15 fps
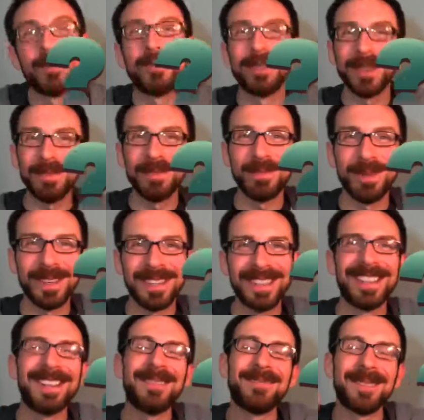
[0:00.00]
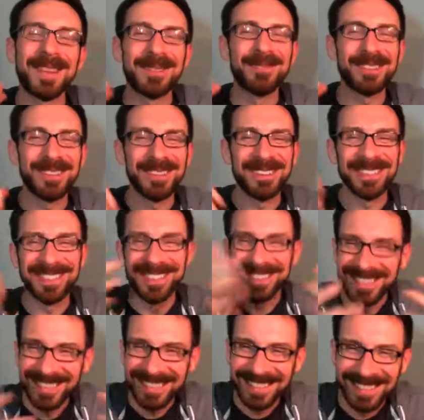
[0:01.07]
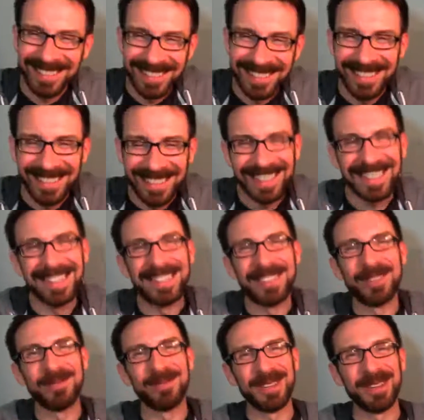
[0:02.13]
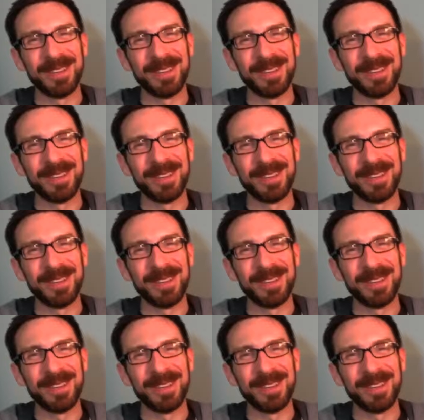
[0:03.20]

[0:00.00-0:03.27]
Morning, everybody. My name is Curtis, and here we